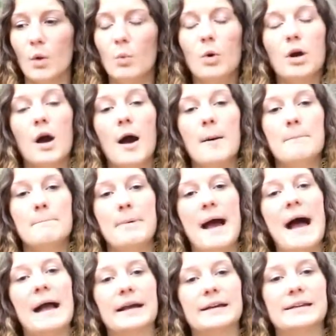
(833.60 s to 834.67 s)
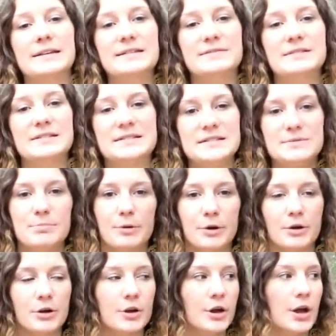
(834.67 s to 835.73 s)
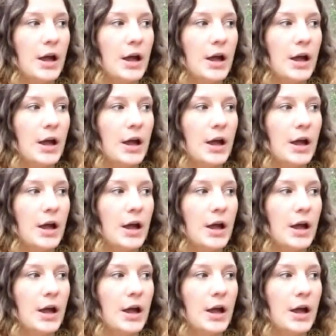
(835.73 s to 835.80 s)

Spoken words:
will come back even deeper